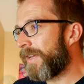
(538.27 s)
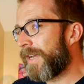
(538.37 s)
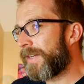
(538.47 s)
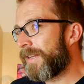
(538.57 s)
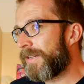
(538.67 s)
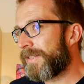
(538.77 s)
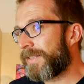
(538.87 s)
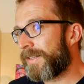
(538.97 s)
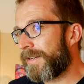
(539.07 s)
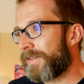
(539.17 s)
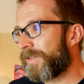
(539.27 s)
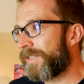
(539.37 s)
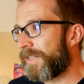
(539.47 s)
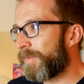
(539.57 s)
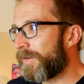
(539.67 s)
any static
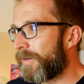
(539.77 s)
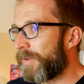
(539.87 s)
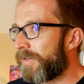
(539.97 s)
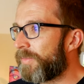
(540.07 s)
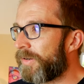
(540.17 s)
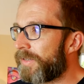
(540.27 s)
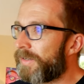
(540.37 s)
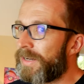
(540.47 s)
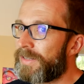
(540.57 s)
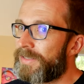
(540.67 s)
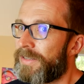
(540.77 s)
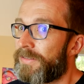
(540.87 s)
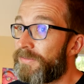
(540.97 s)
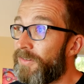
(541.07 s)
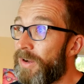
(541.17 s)
electricity you build up in your body could accidentally
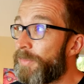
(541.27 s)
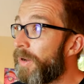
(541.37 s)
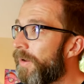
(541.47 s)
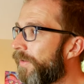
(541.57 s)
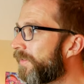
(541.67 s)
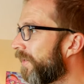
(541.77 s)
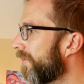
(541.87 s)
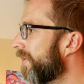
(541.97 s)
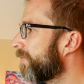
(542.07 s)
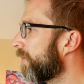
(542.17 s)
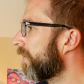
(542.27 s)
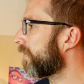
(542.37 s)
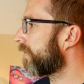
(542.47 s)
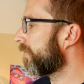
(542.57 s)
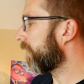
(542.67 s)
fry parts, and these parts don't